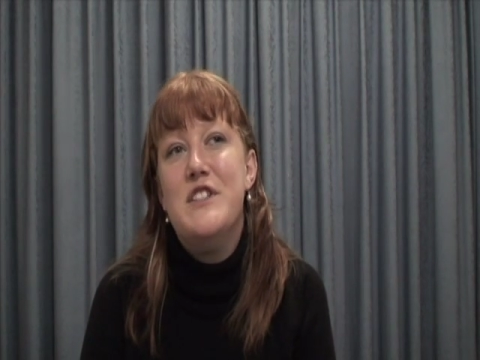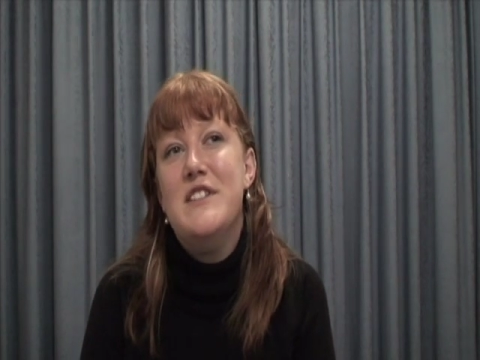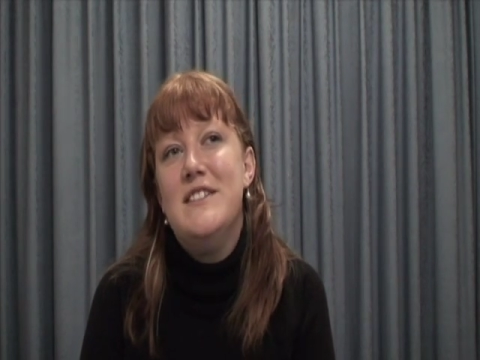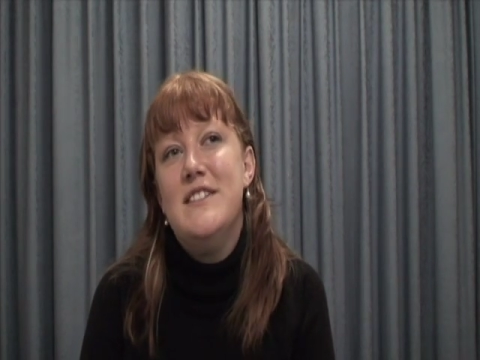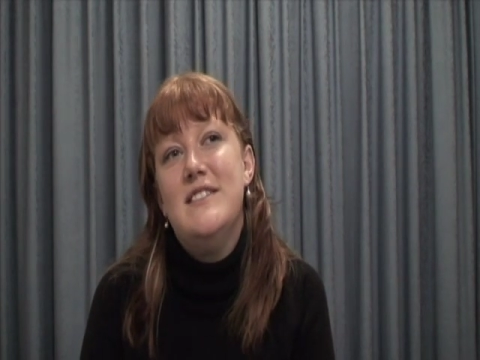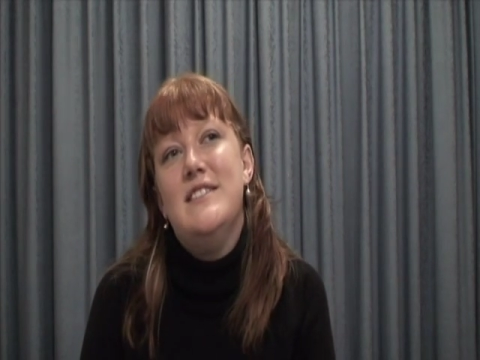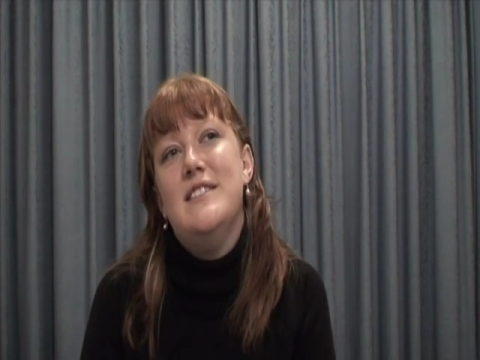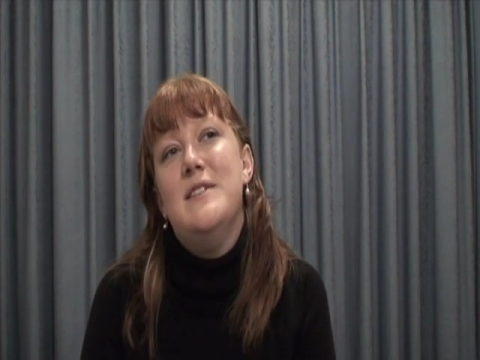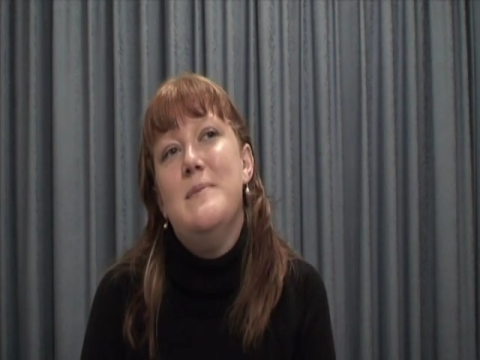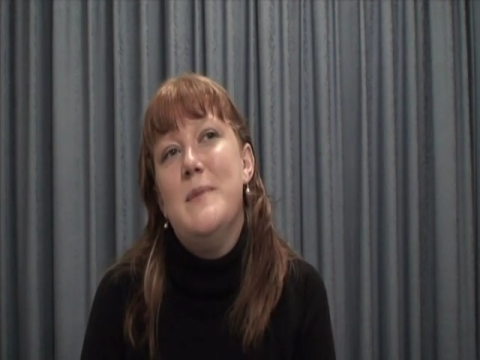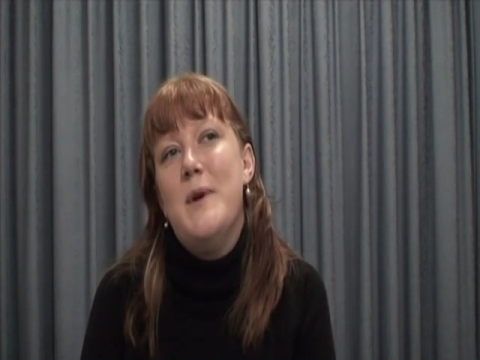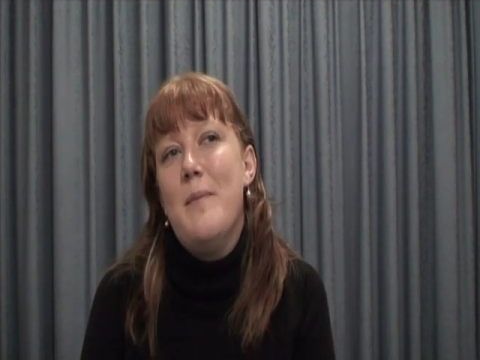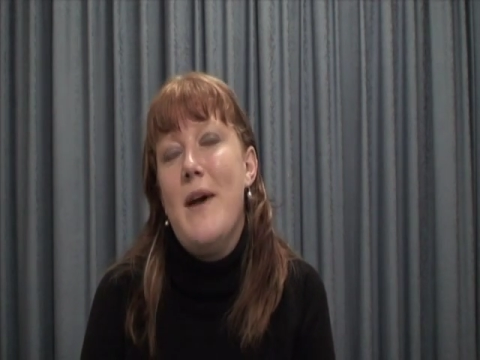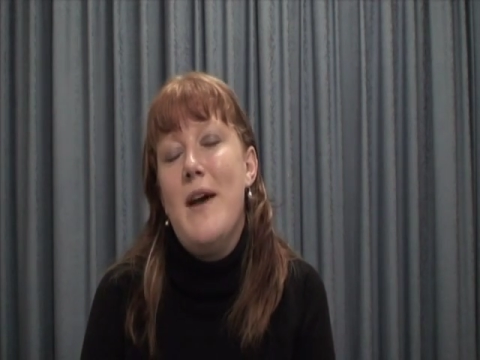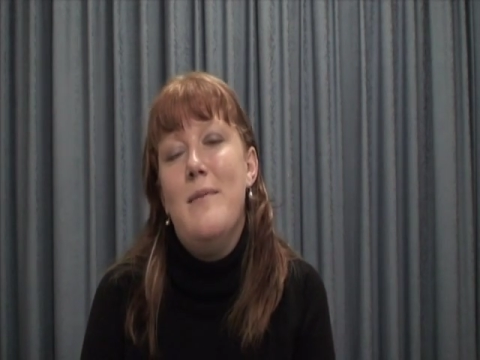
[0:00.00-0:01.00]
this is it,
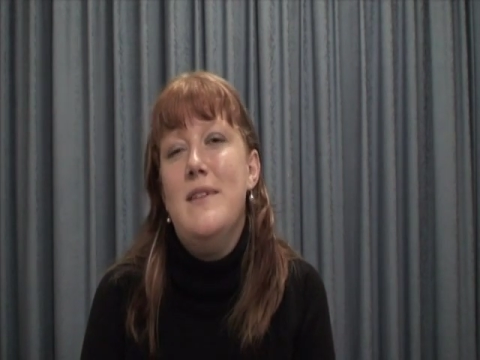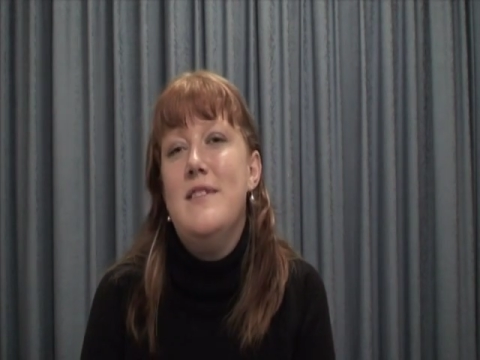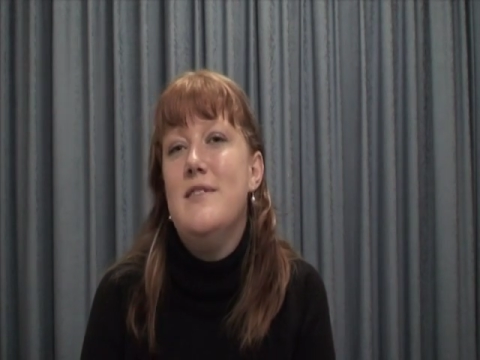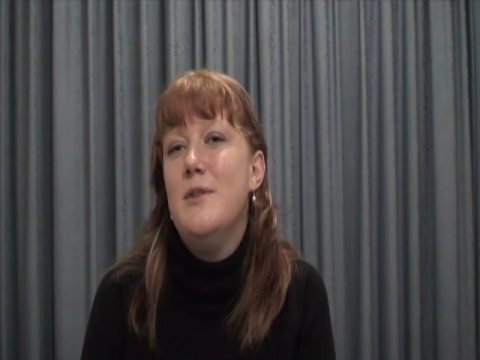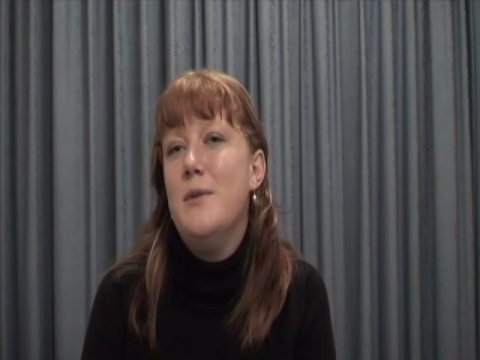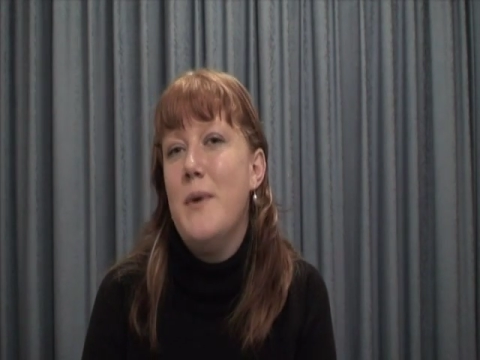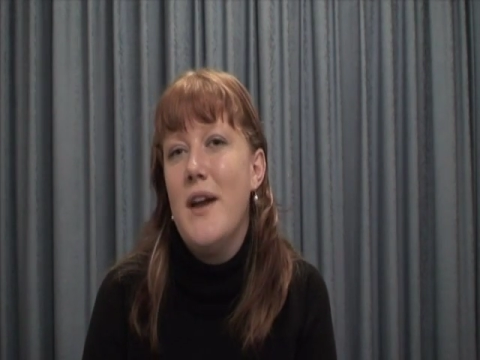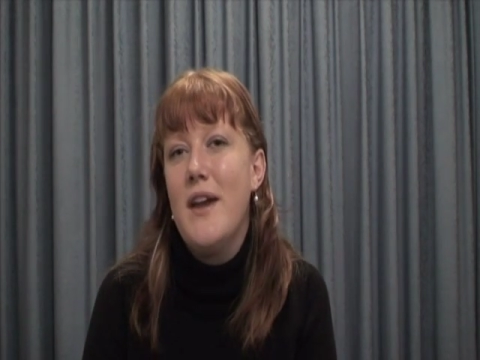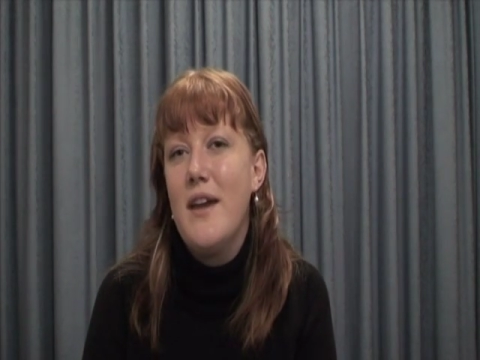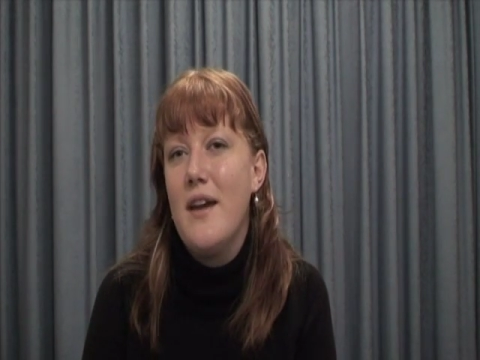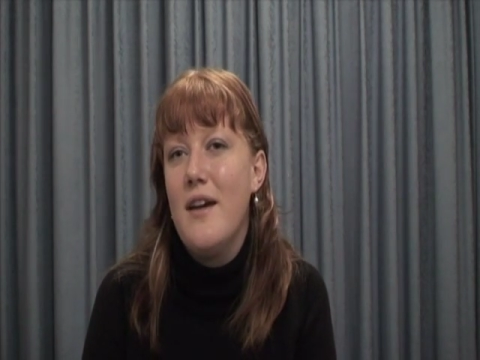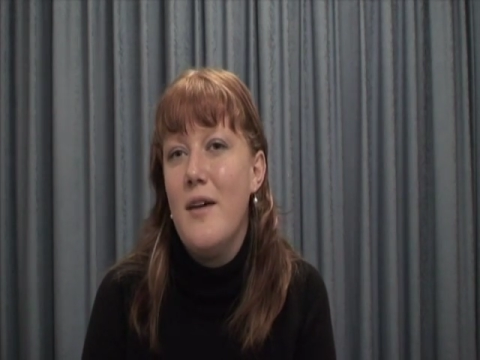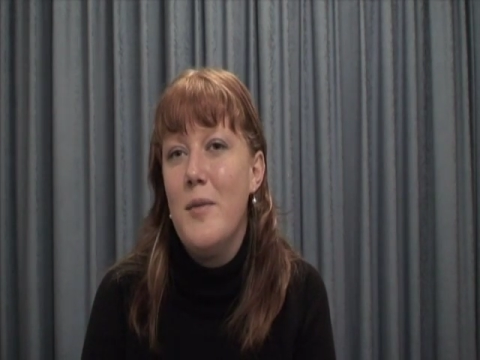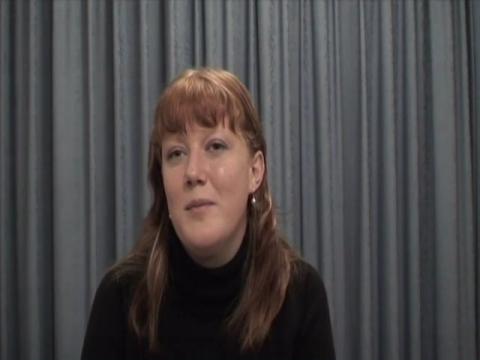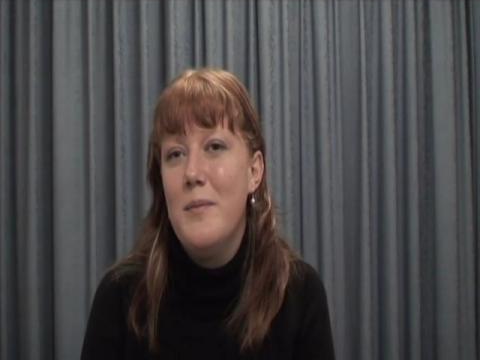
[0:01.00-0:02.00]
my baby's not waking
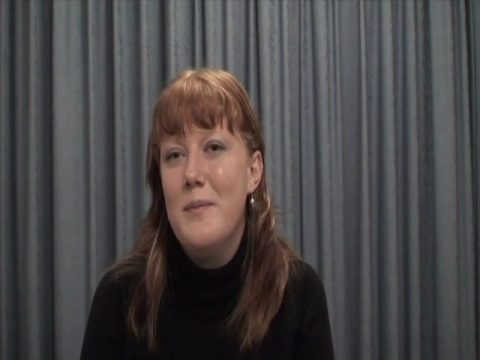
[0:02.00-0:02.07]
up.